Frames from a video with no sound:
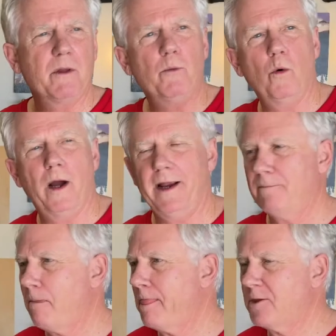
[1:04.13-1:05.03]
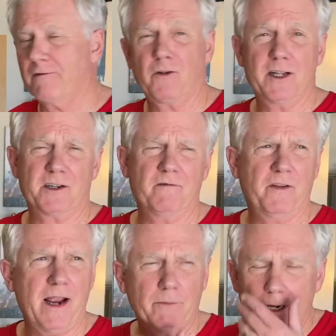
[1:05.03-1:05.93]
away to friends and
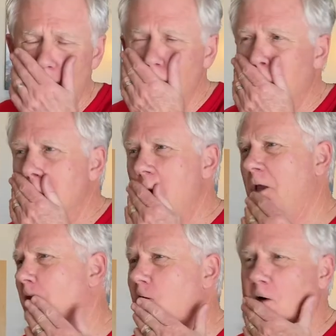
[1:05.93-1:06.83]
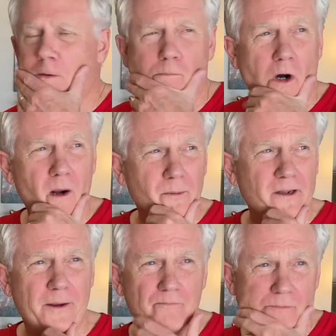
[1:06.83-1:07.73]
family, and then are promptly
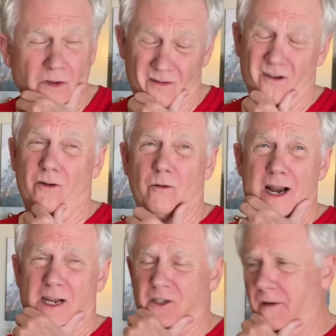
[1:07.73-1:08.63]
cajoled.